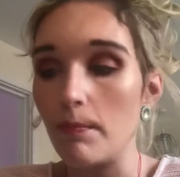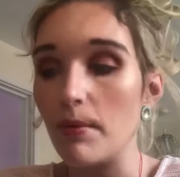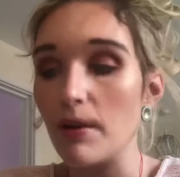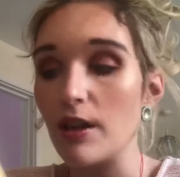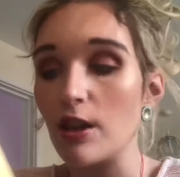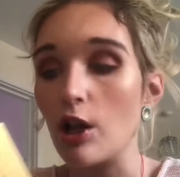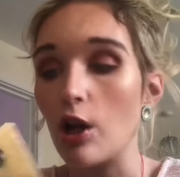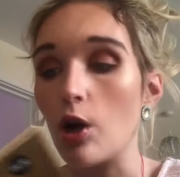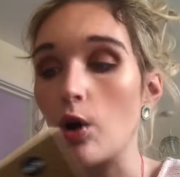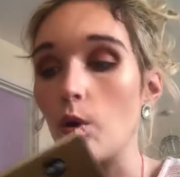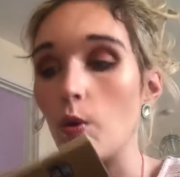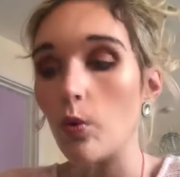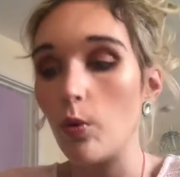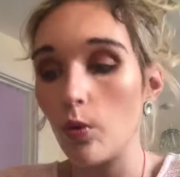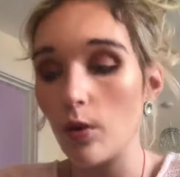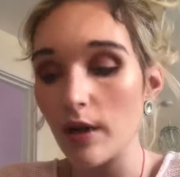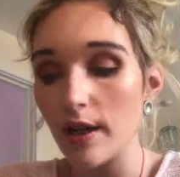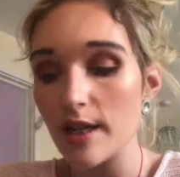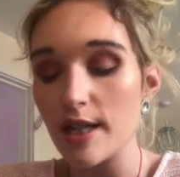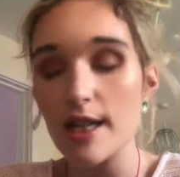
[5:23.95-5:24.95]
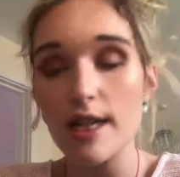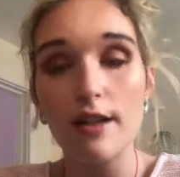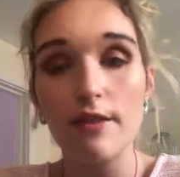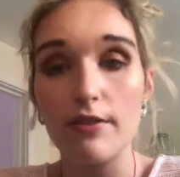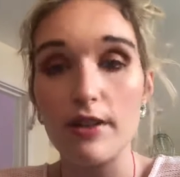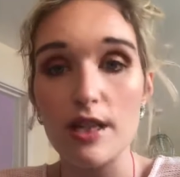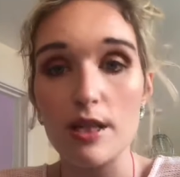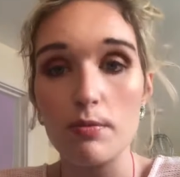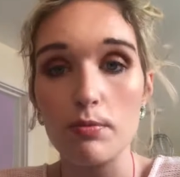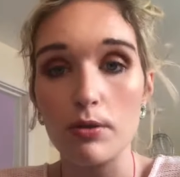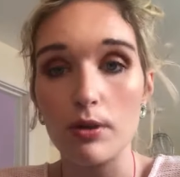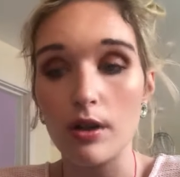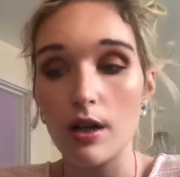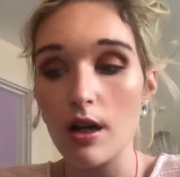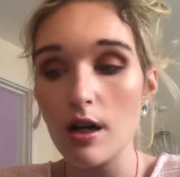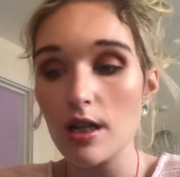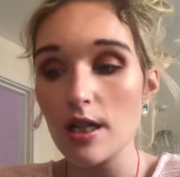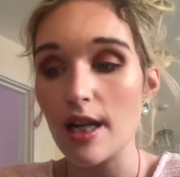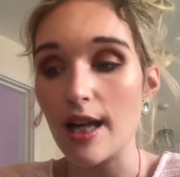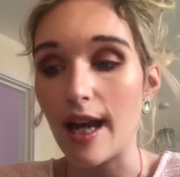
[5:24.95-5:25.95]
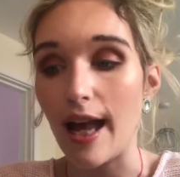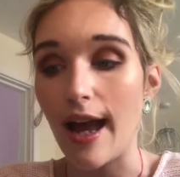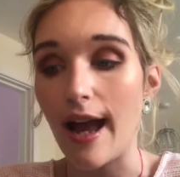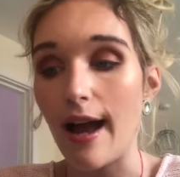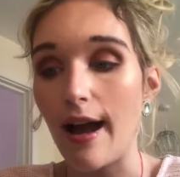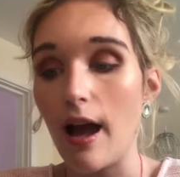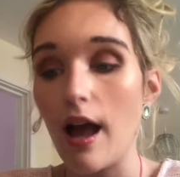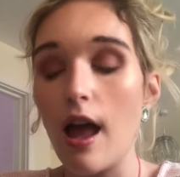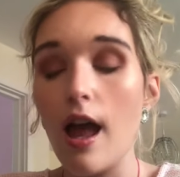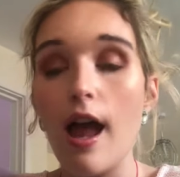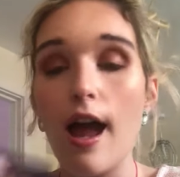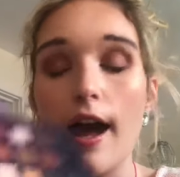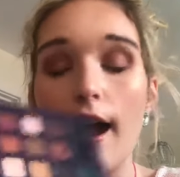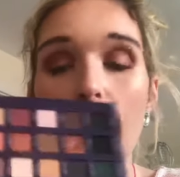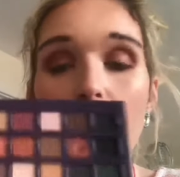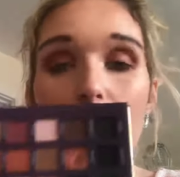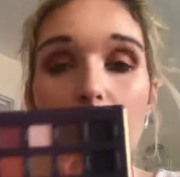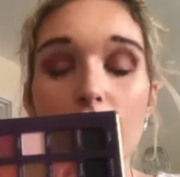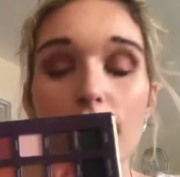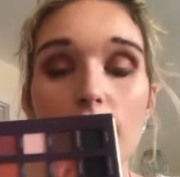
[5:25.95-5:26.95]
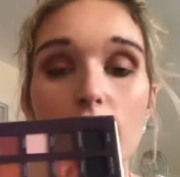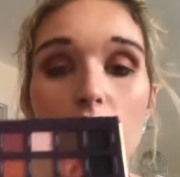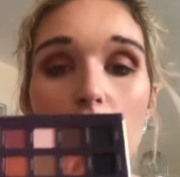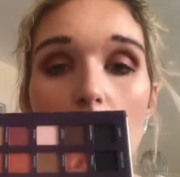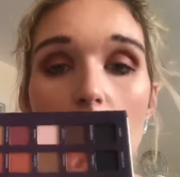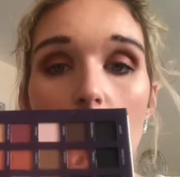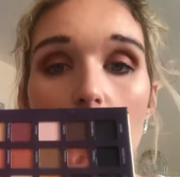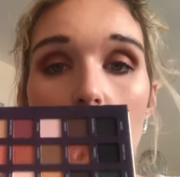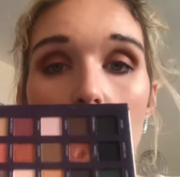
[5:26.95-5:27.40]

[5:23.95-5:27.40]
but the quality of this product and a hat, and this,